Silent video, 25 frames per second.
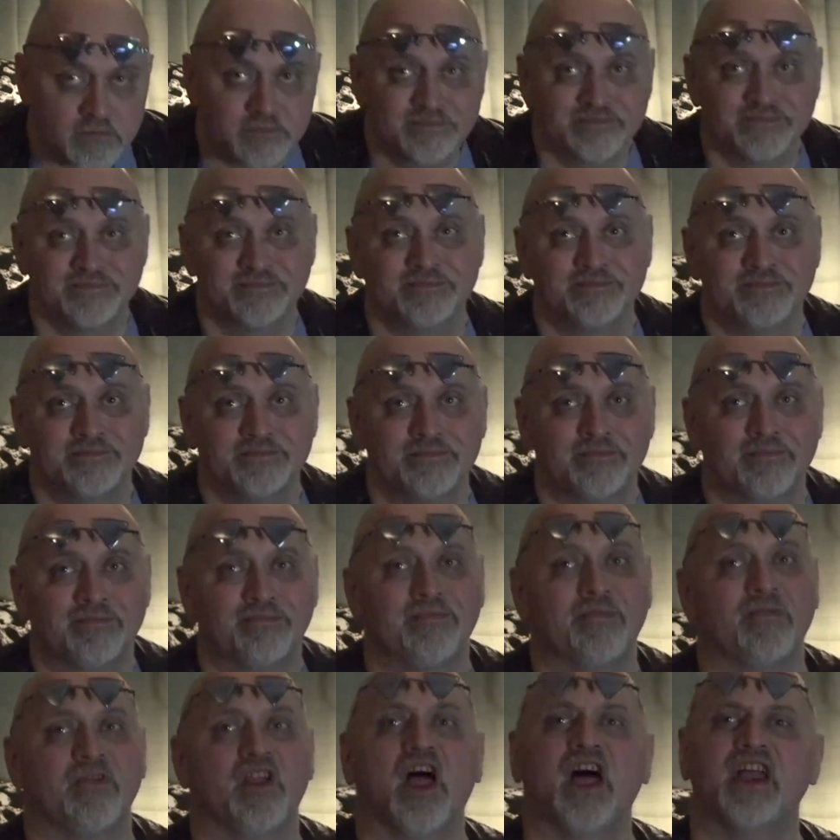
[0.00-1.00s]
A
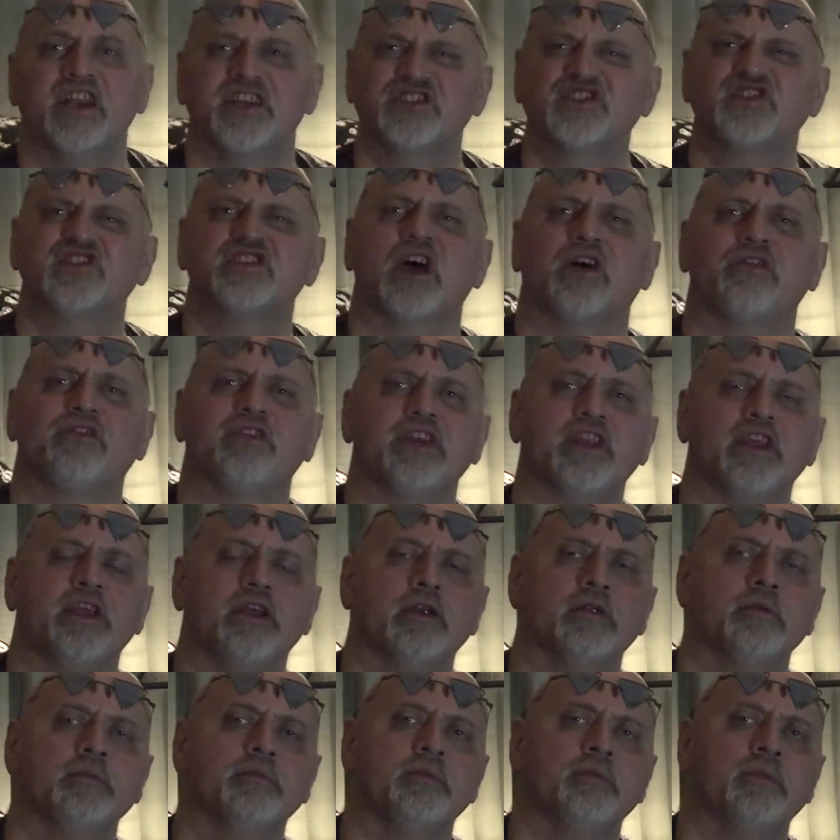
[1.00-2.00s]
lot of stuff in
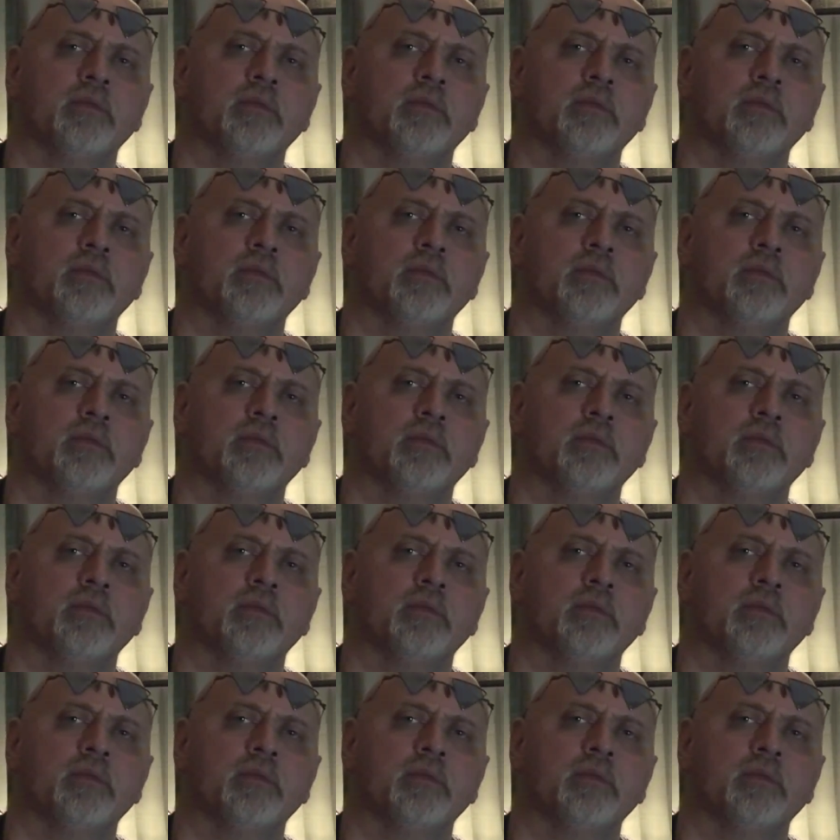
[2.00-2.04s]
here.